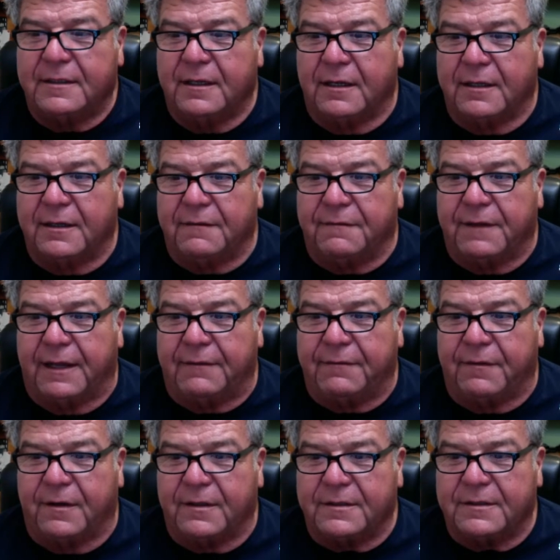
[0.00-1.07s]
on your flat
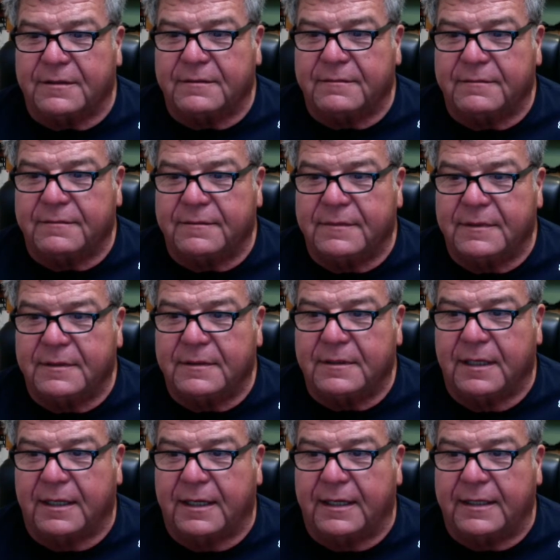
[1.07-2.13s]
falls?
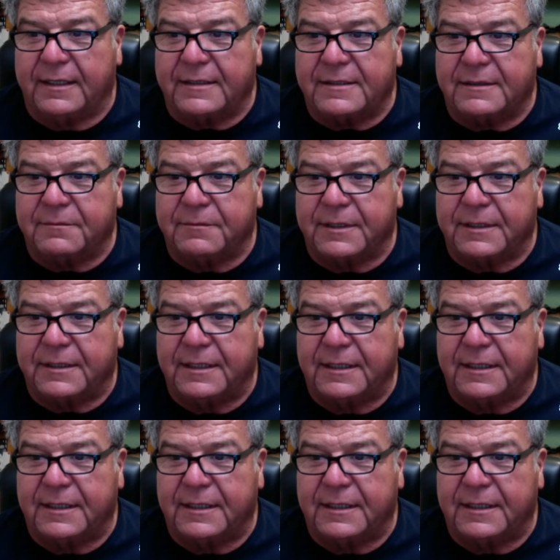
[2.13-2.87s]
I got to get some rigged